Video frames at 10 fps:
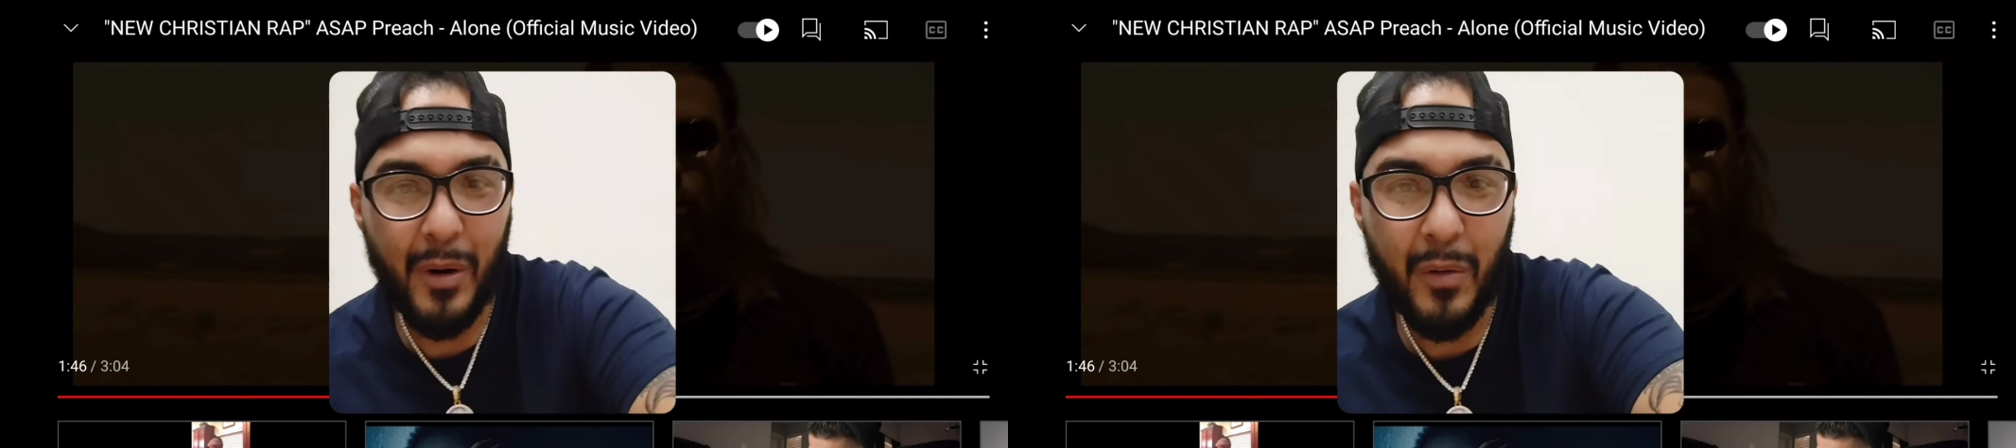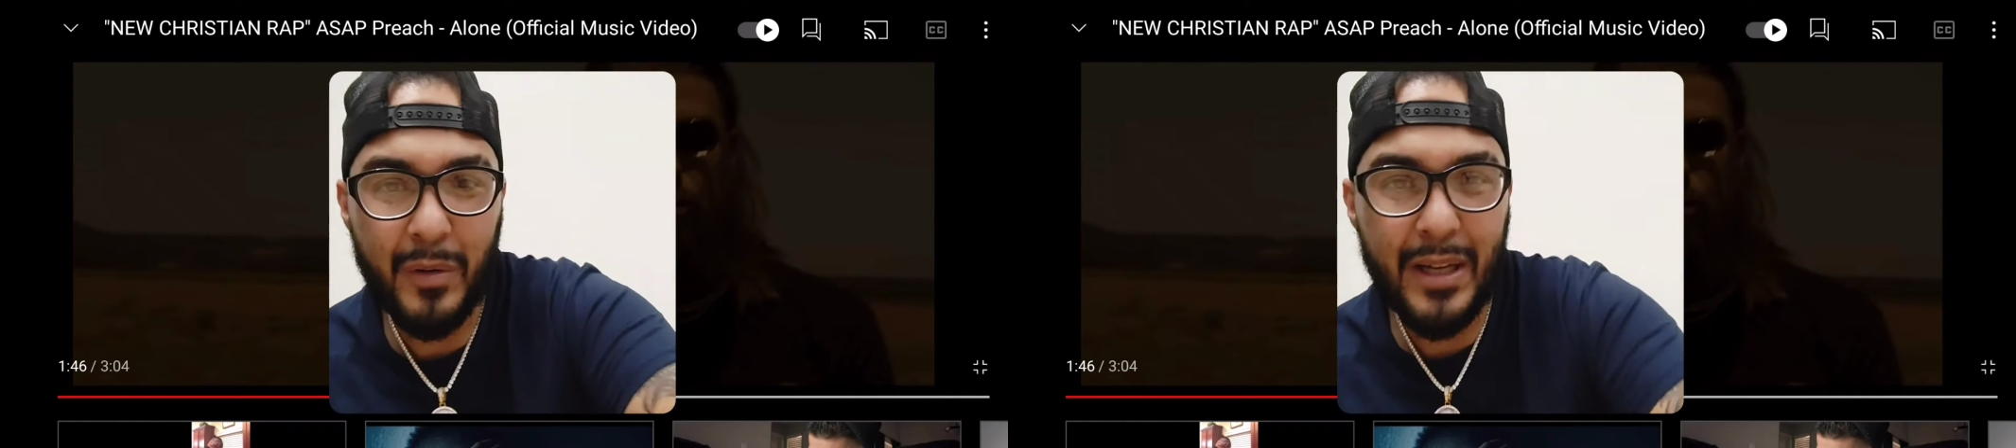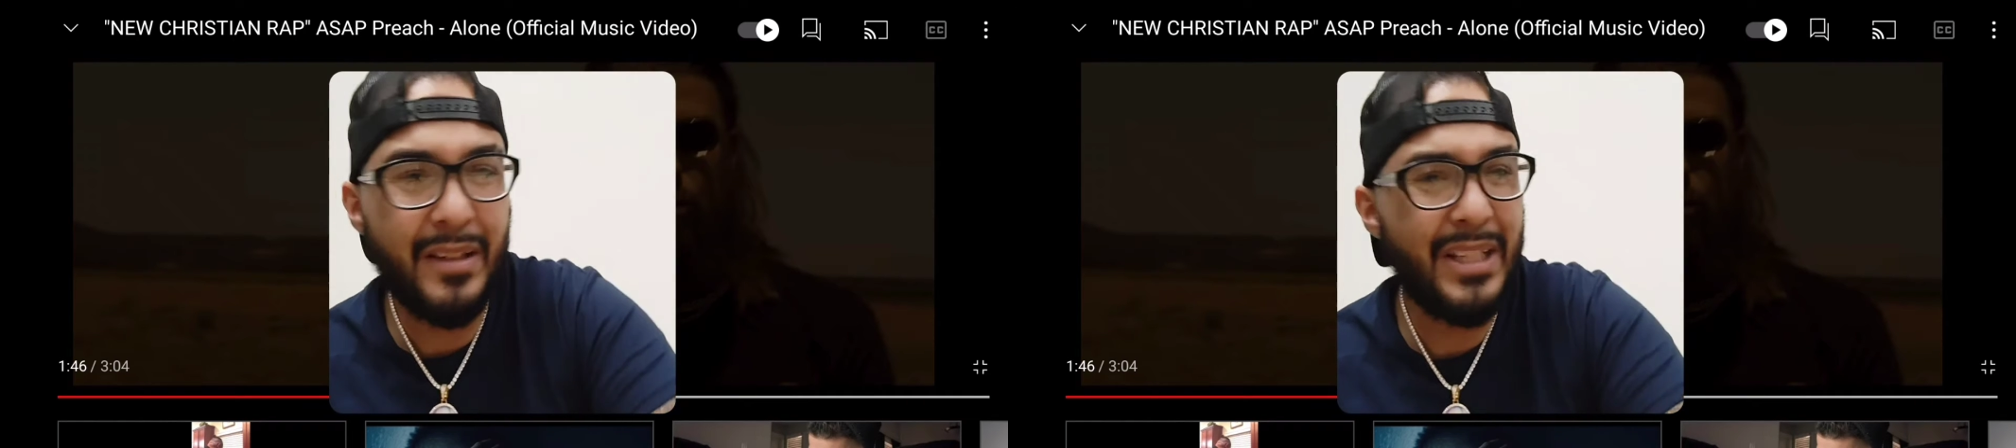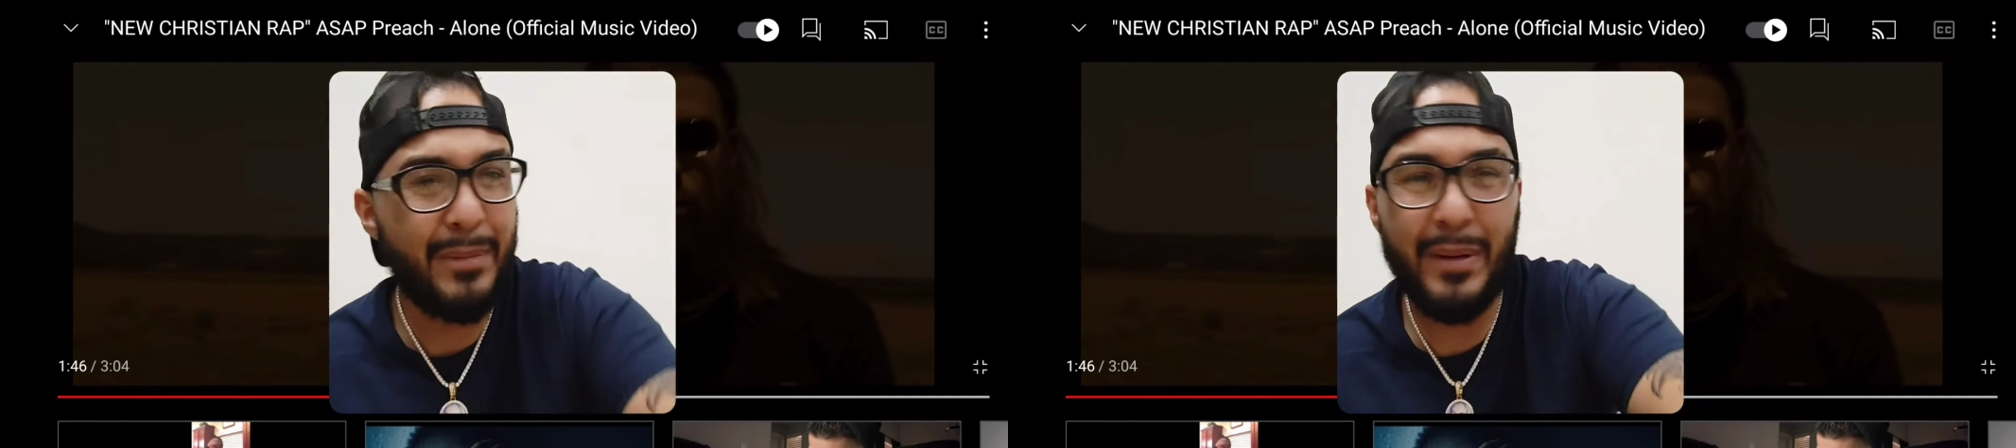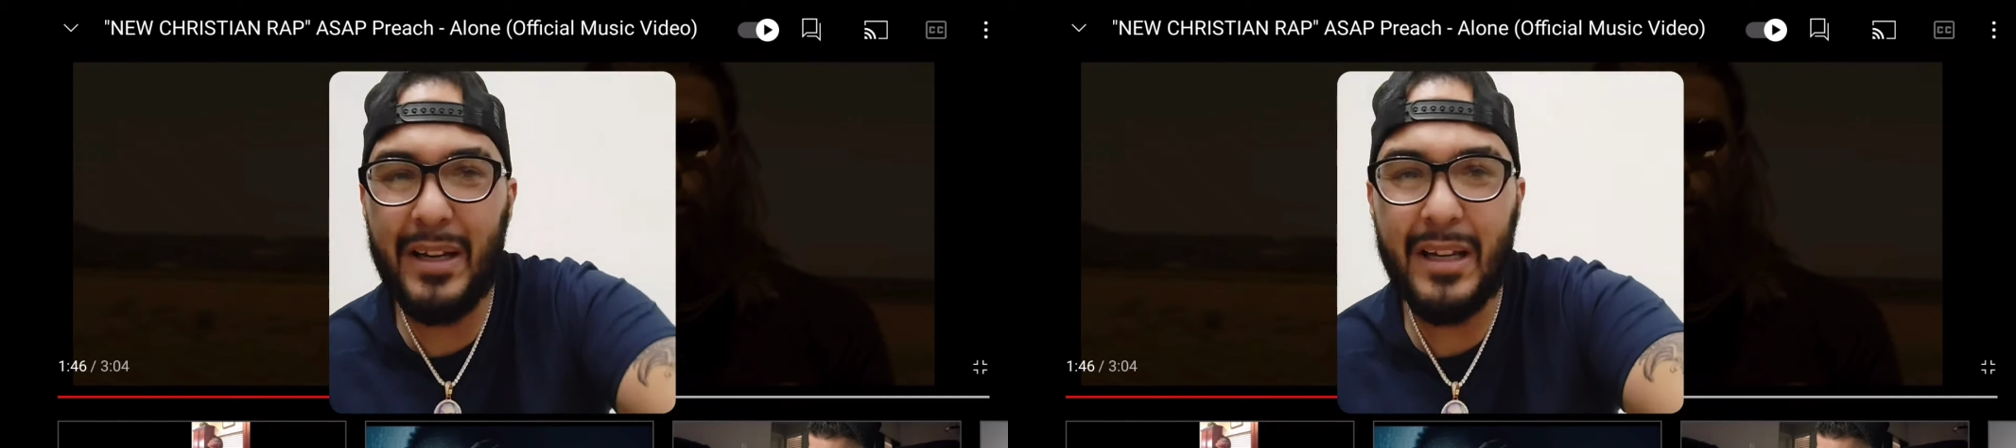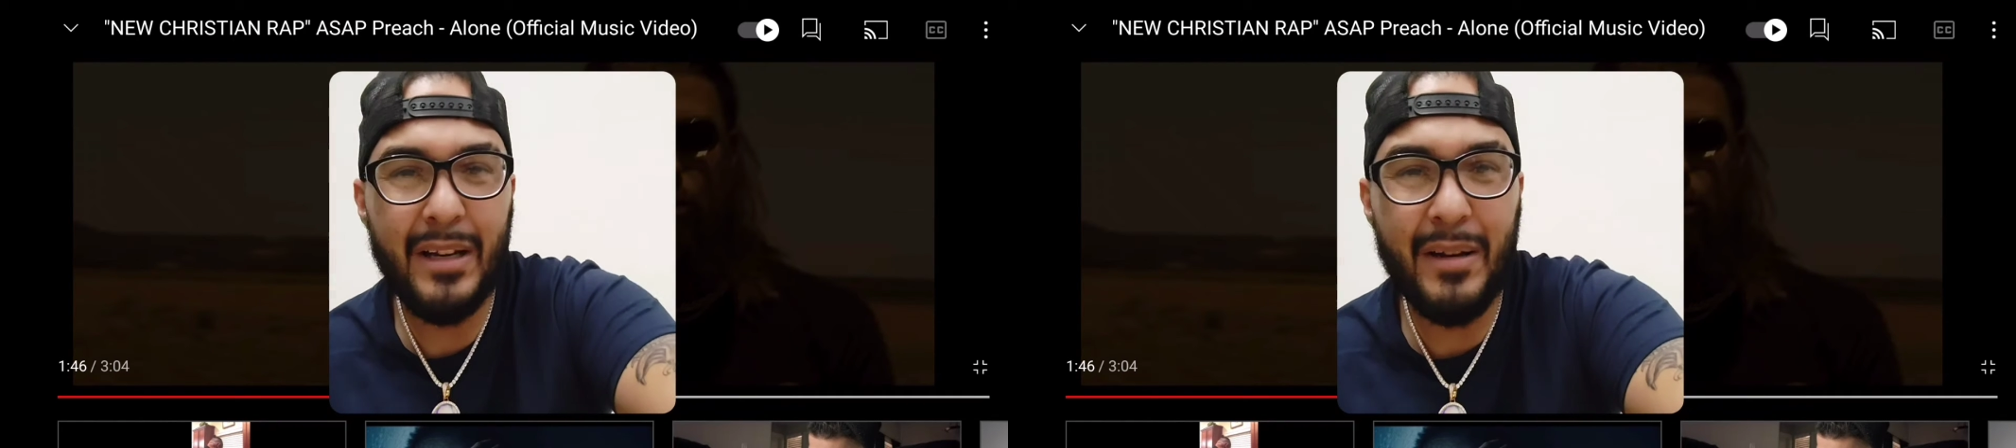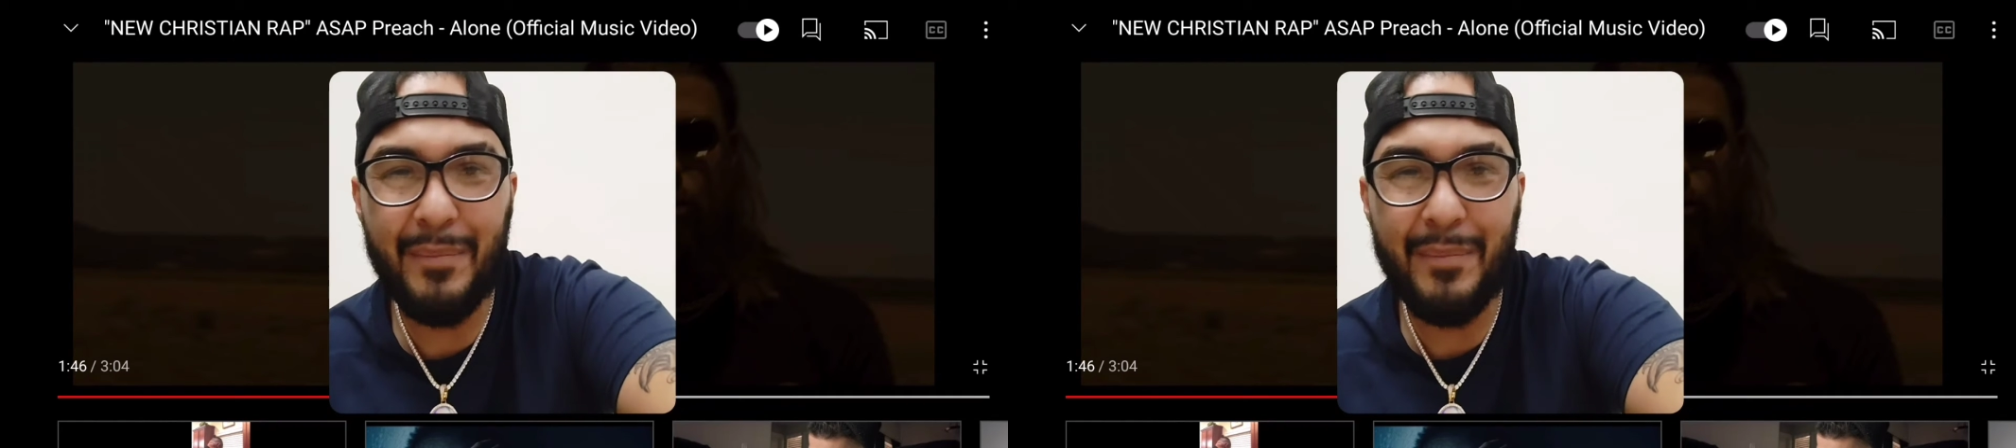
Keep speaking it, man.